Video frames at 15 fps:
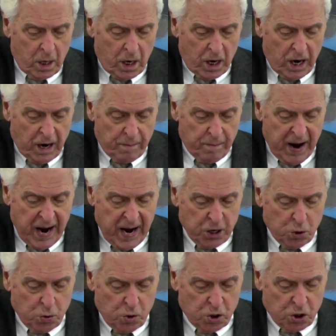A man
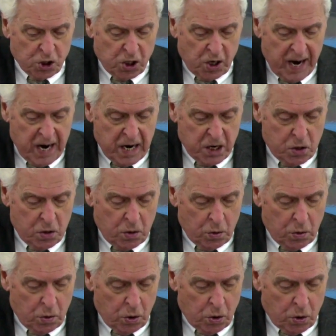who is laden
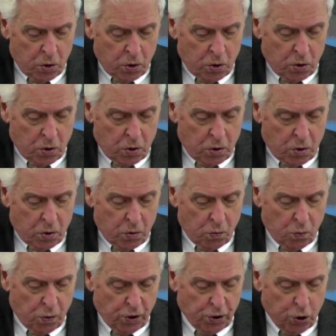
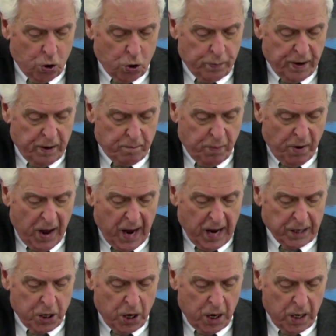with human
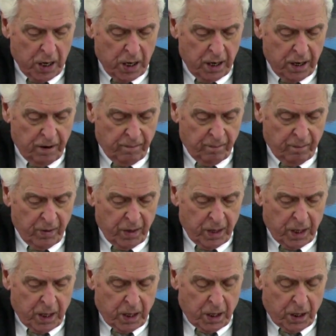blood,
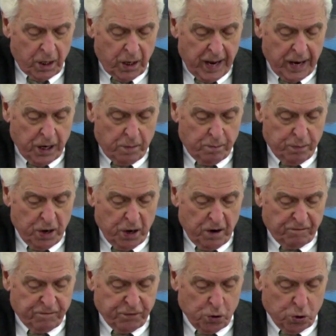let him be
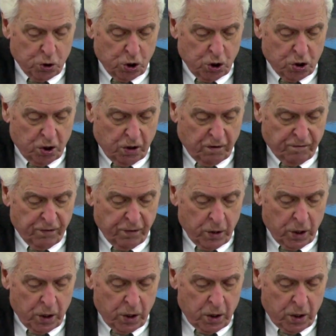a fugitive
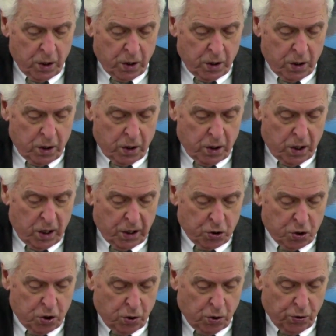
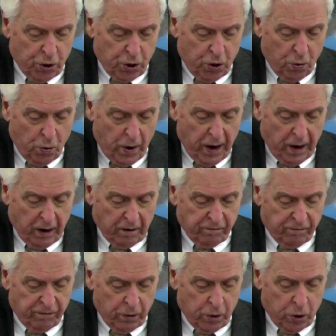until the
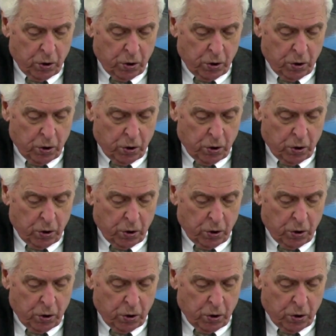grave.